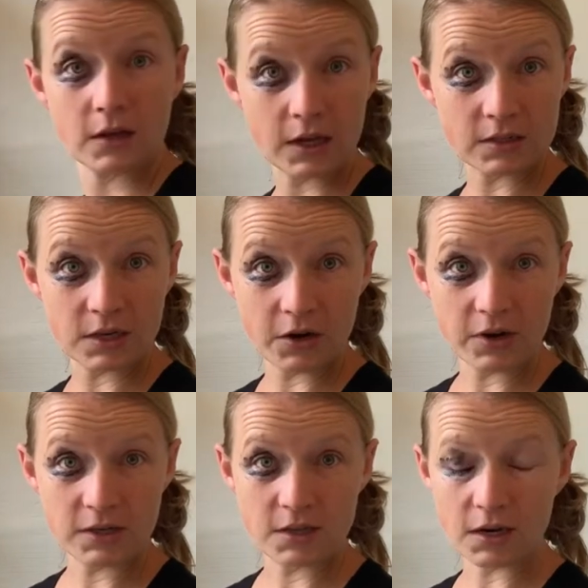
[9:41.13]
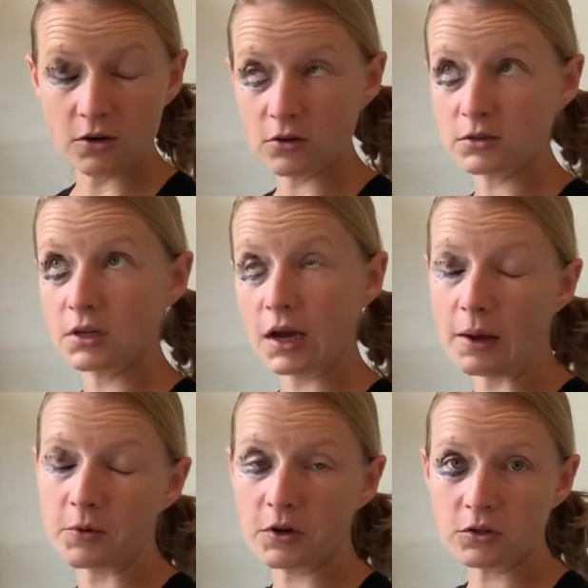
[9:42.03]
as scary as that looks,
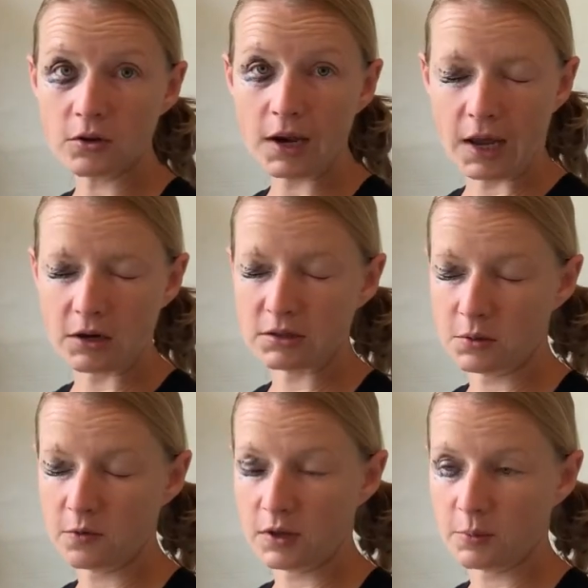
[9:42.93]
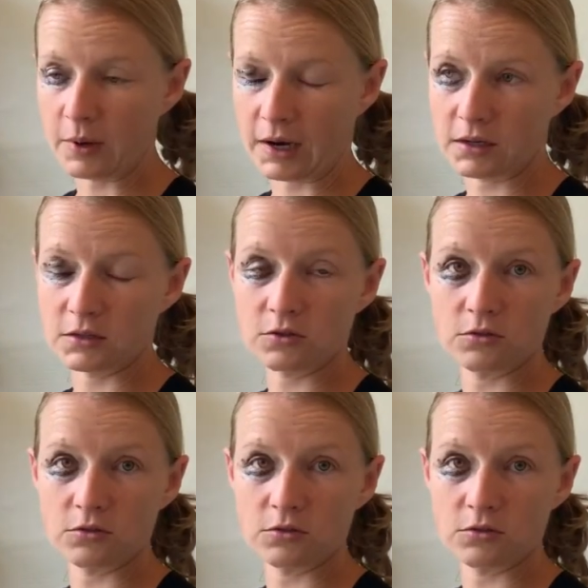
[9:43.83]
I'm going to allow some of that blackness